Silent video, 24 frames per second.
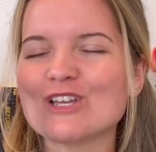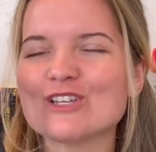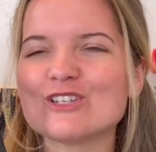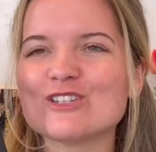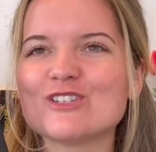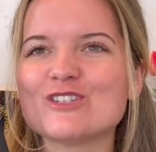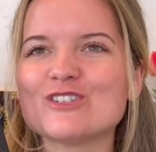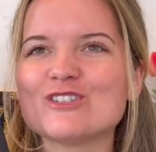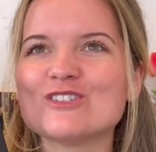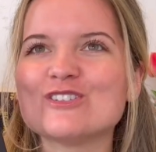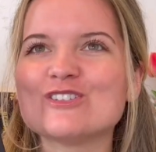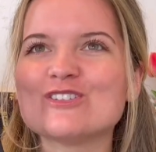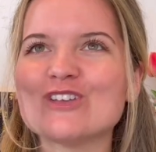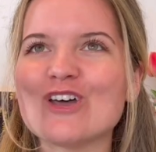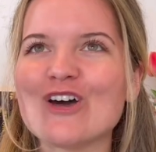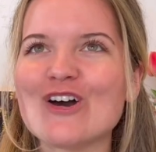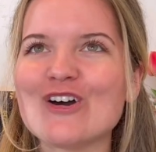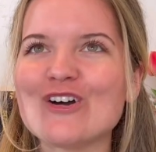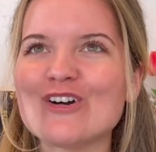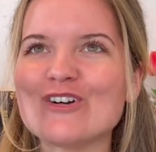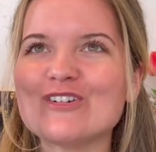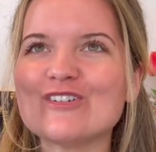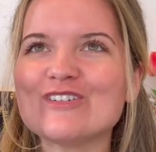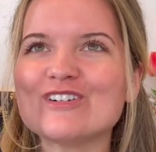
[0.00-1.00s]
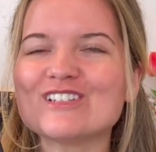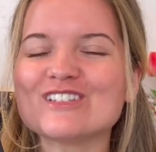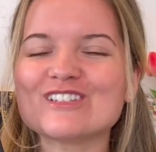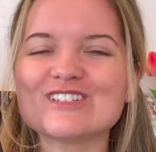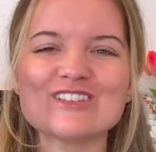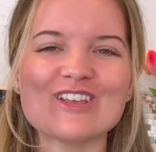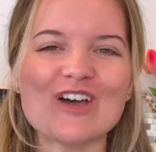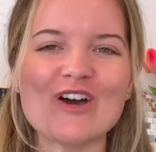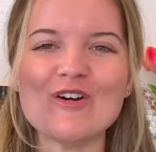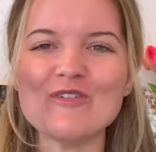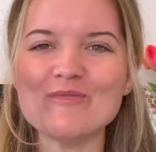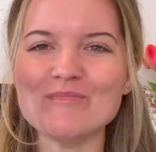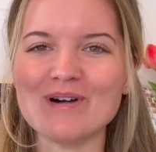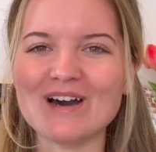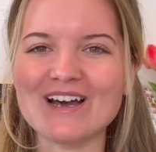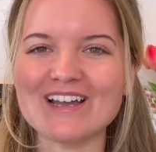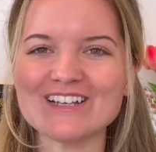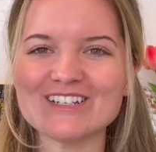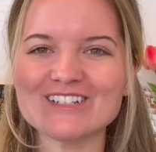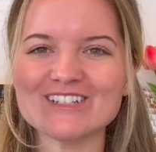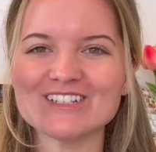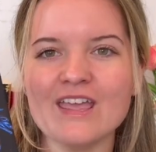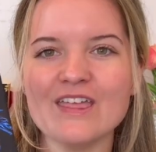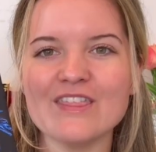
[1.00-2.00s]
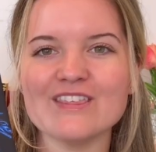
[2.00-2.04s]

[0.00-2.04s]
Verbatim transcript: so much.